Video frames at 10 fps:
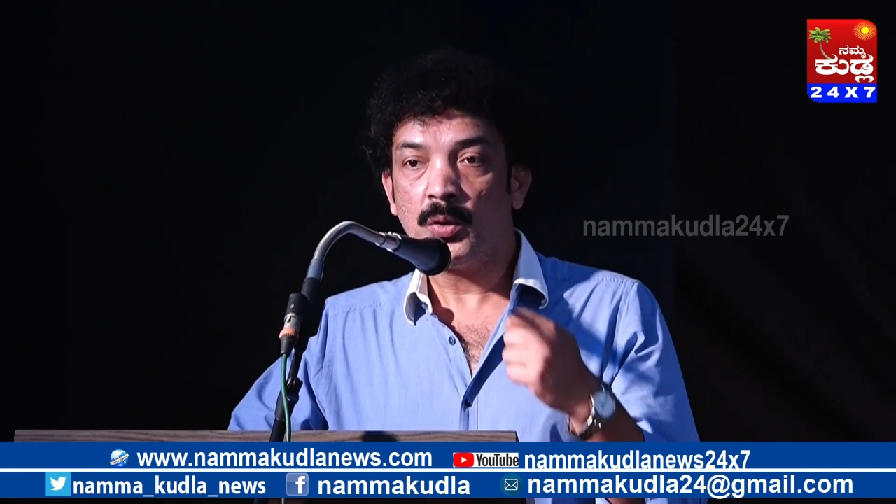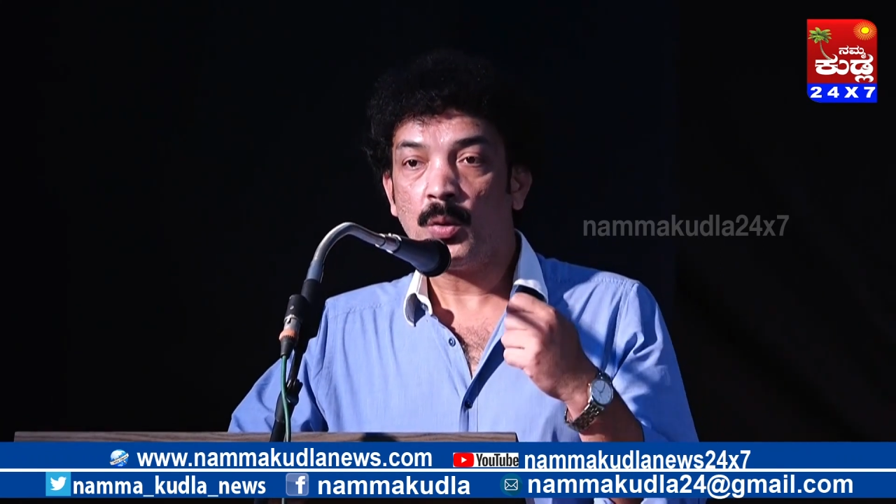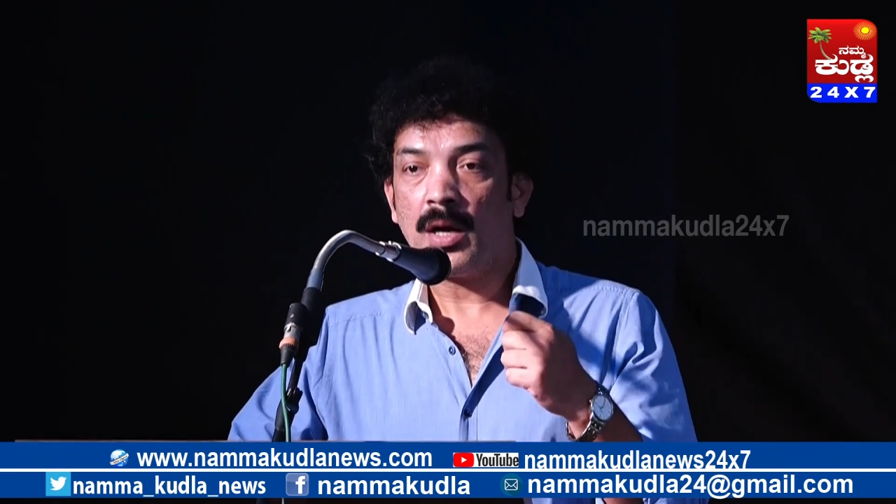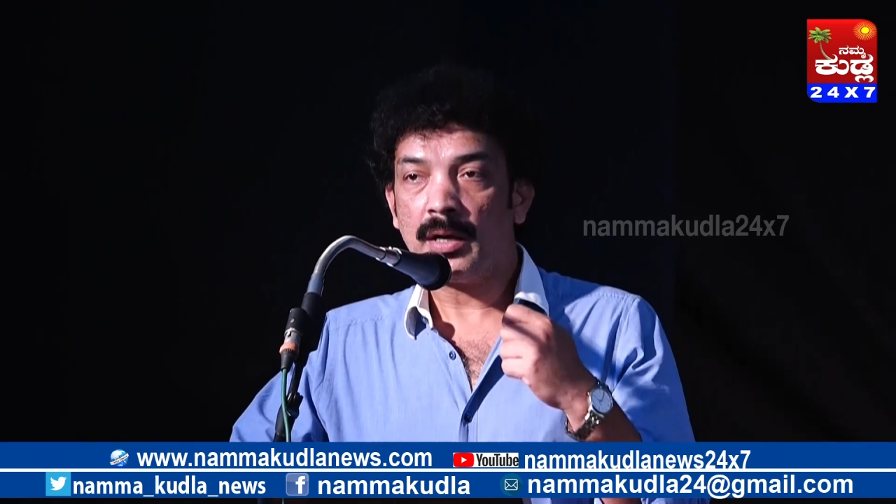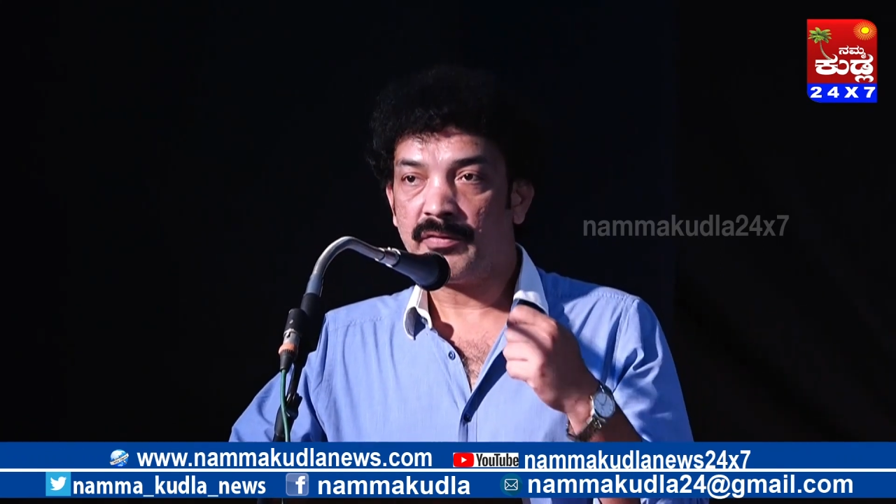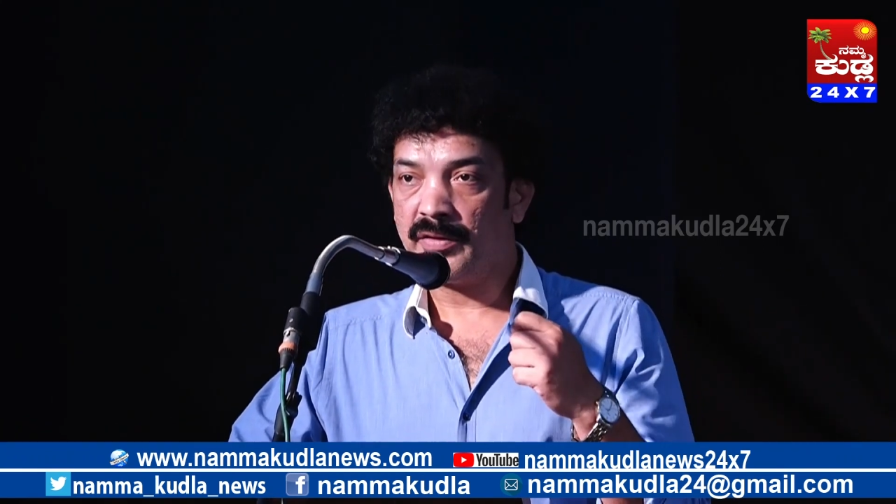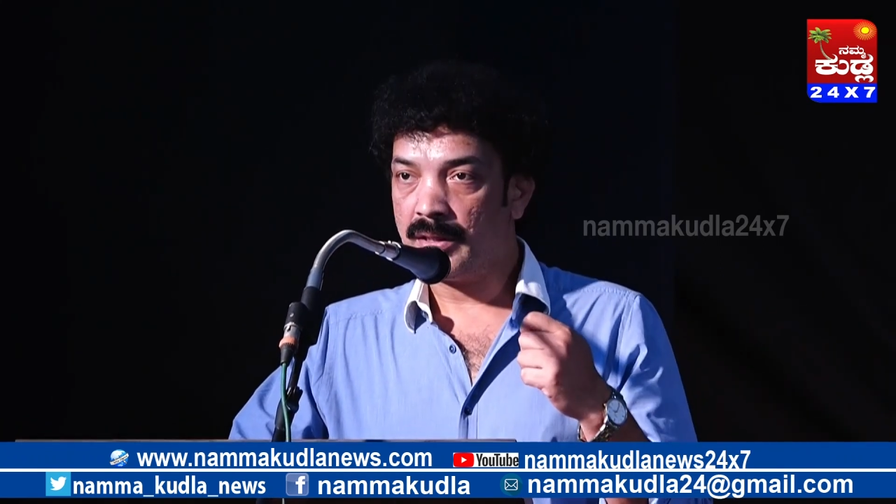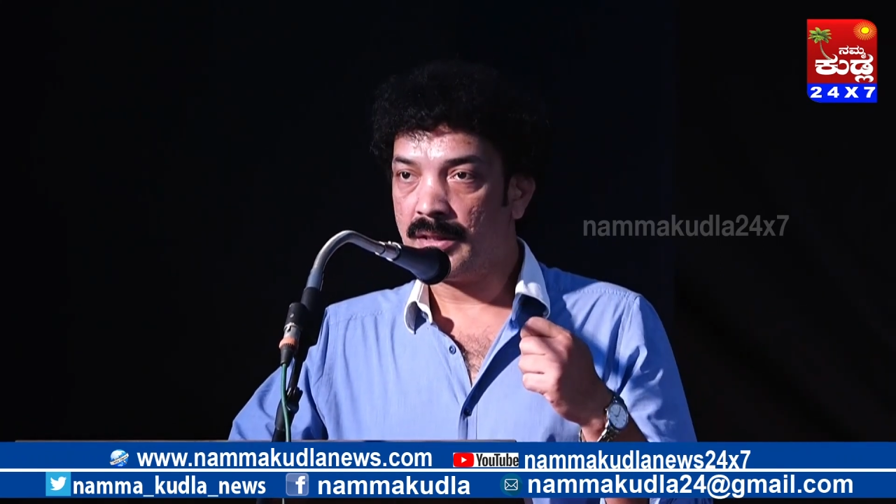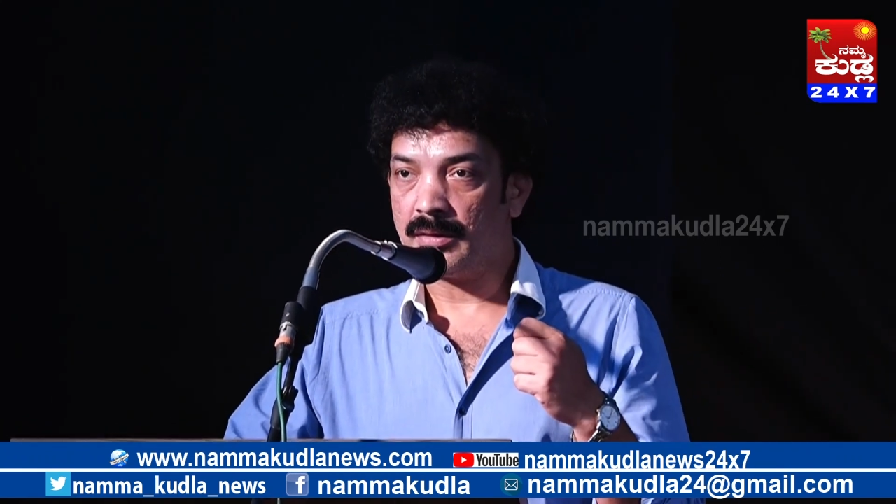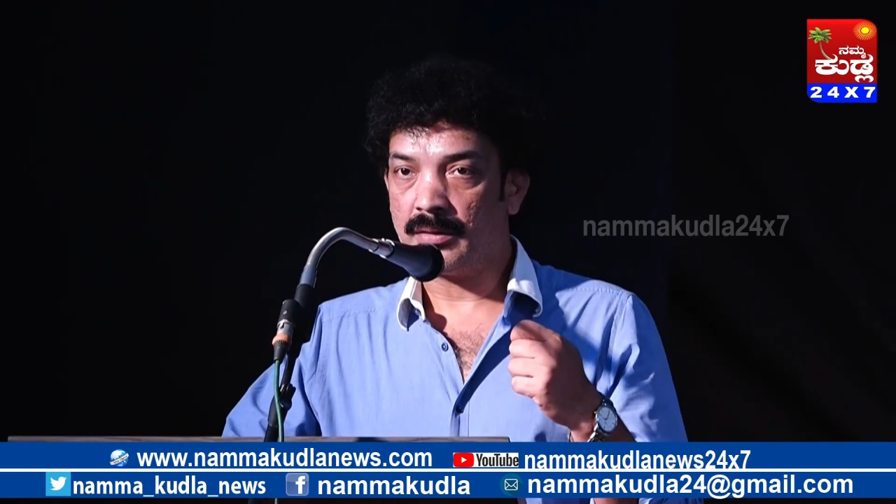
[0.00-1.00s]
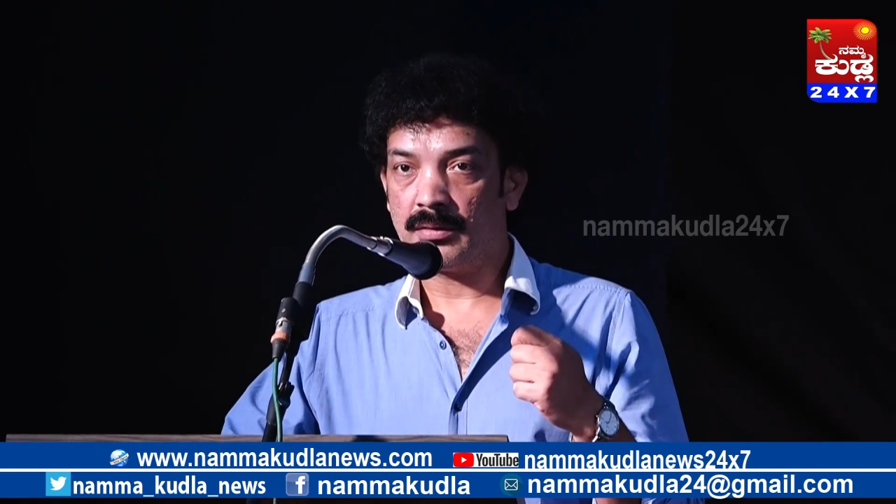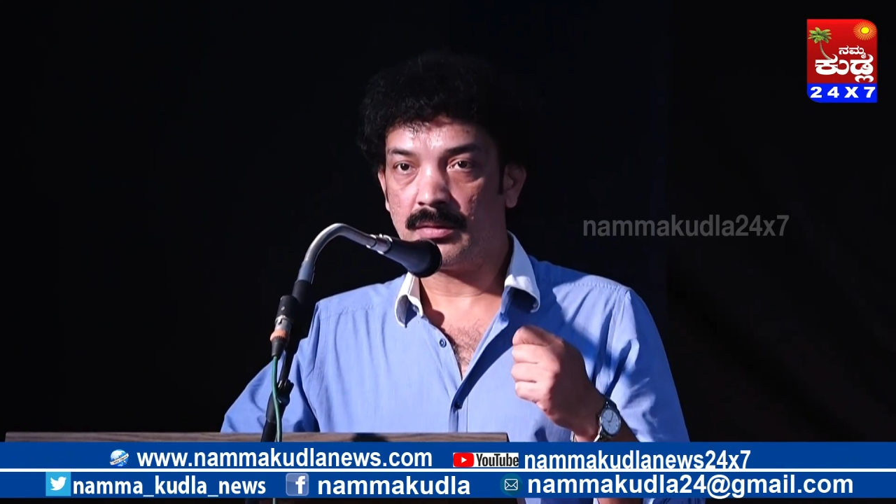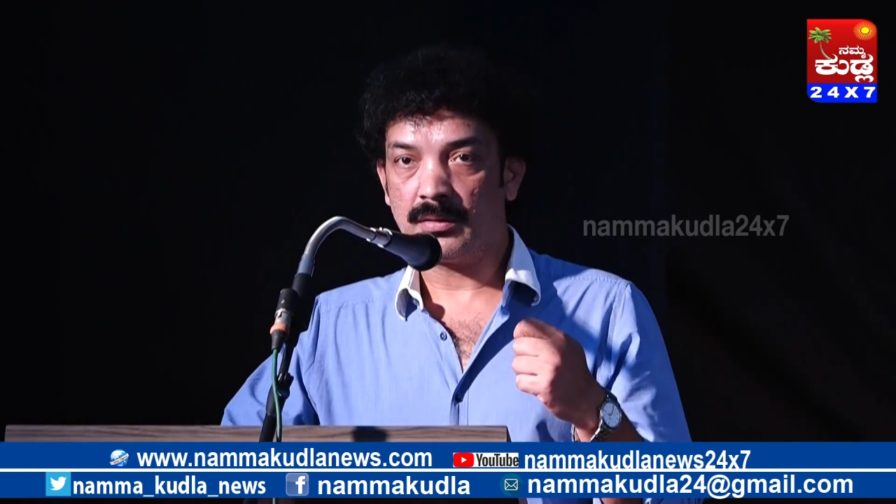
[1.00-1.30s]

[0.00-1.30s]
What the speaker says: You are a failure.